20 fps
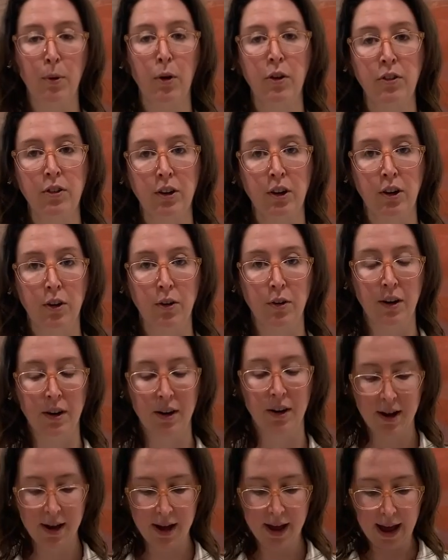
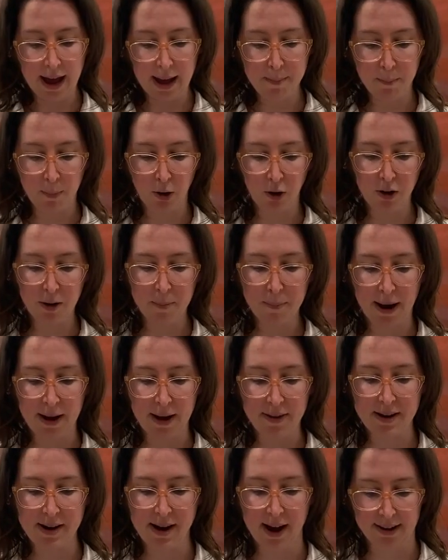persecuted and murdered
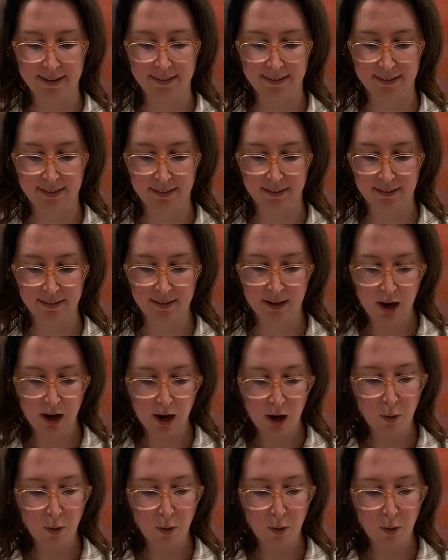by the Nazis,